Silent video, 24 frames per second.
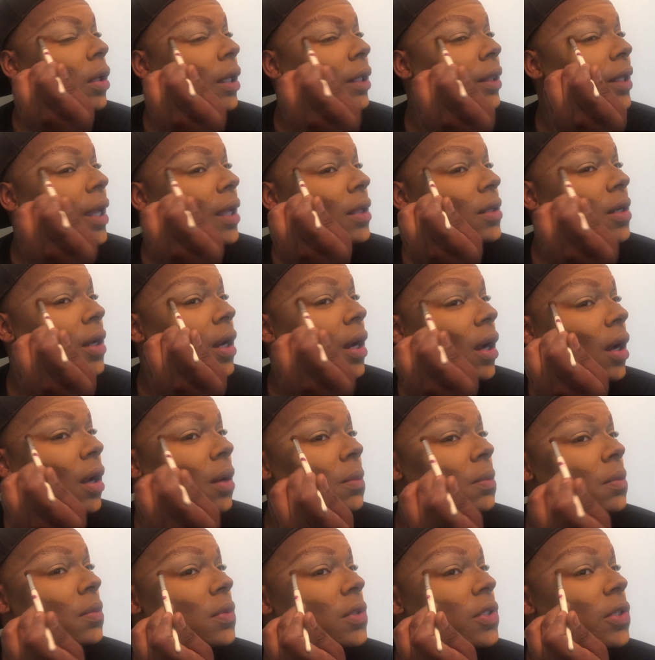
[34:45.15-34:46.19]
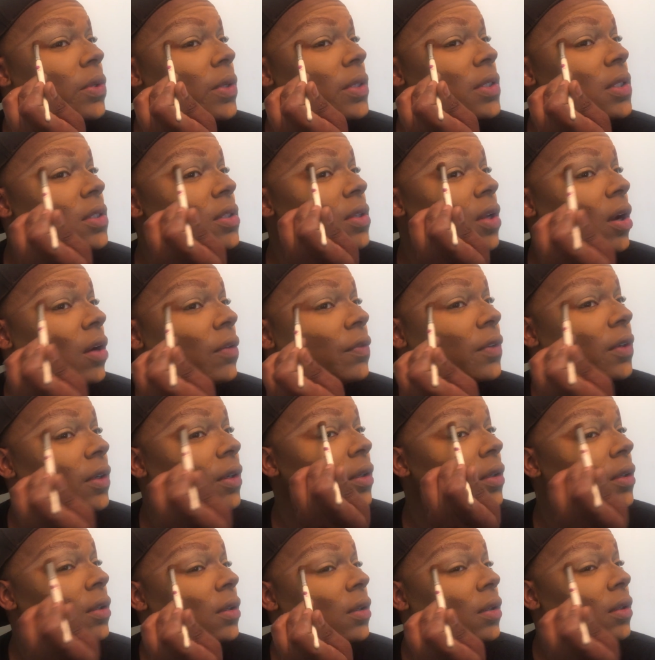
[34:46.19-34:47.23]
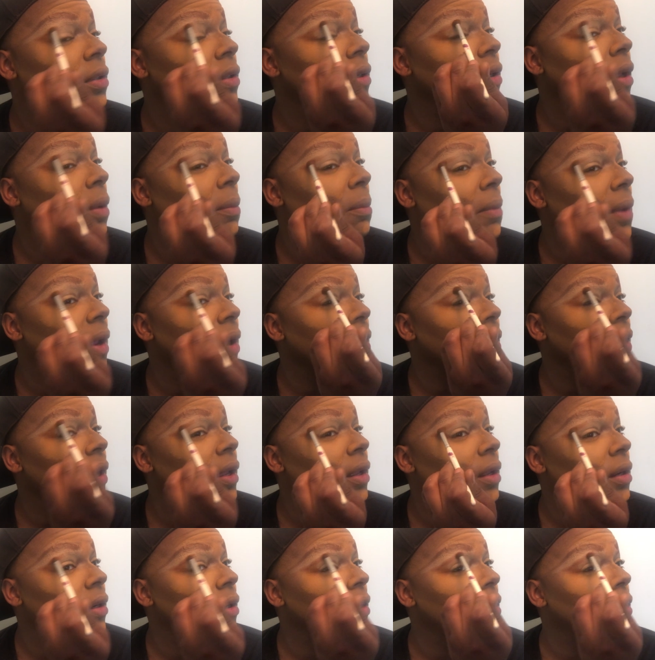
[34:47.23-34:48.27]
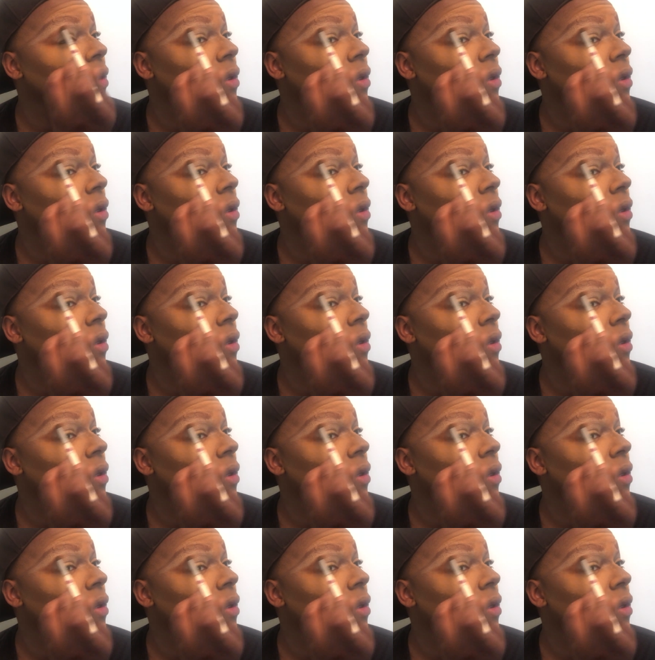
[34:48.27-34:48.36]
with that top, so it's softer, and marry it.